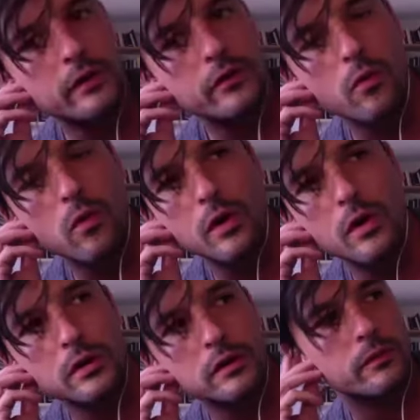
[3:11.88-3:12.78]
the
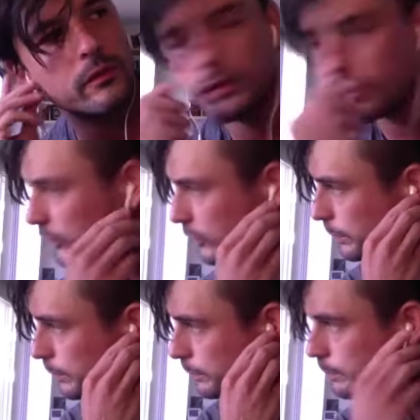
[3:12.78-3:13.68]
world was,
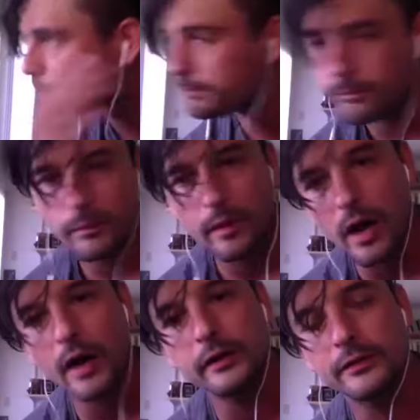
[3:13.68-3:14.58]

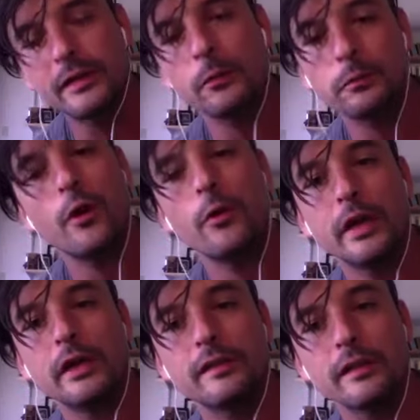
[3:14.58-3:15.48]
I didn't know
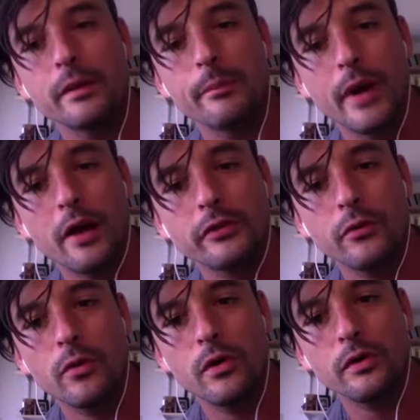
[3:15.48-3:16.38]
anything about the
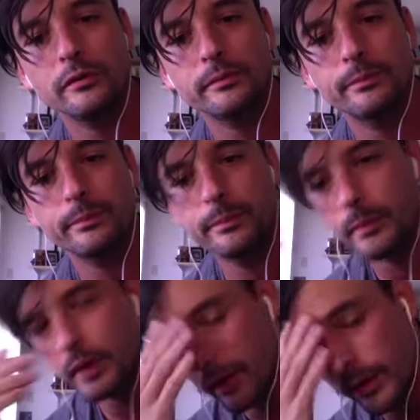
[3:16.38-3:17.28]
world,
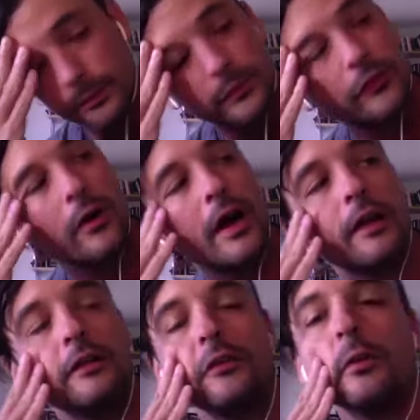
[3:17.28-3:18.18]
um, so I had
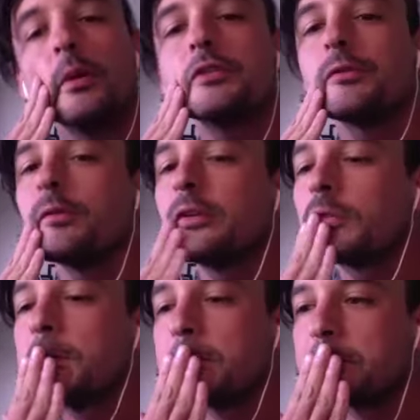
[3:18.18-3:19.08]
to do a bunch of
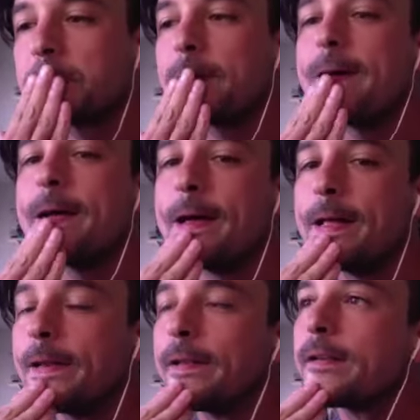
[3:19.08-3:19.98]
research and